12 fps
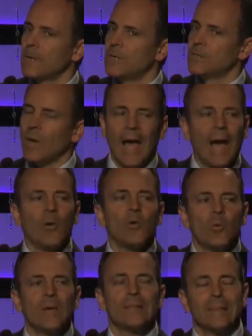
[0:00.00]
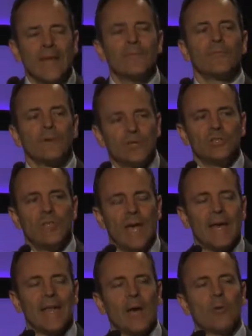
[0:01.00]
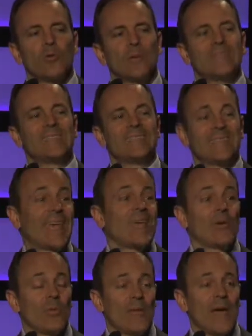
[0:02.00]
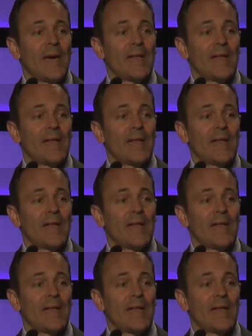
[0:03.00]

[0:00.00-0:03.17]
So how do we leverage that? How do we scale that?